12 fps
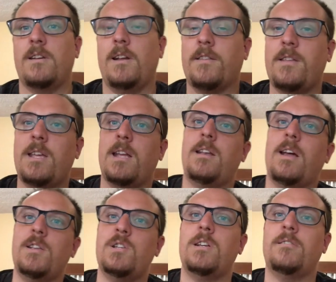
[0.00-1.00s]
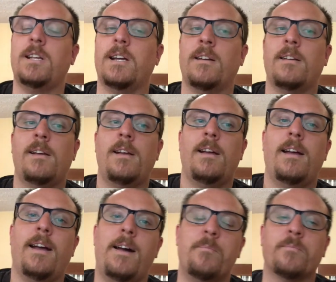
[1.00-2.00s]
I think in Nigeria,
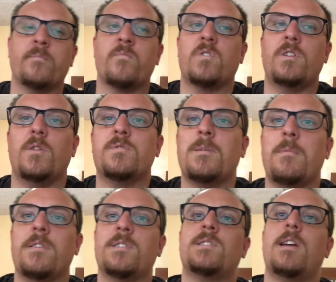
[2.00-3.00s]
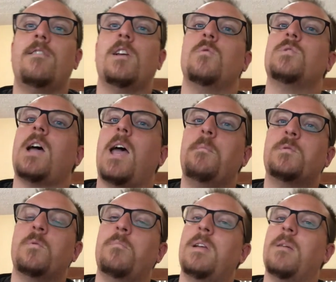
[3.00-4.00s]
some of the stereotypes
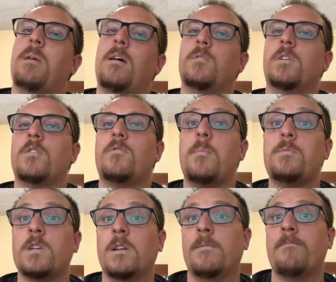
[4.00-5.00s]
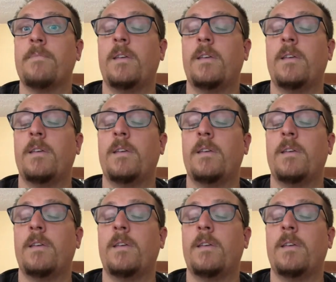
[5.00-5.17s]
would be about corruption.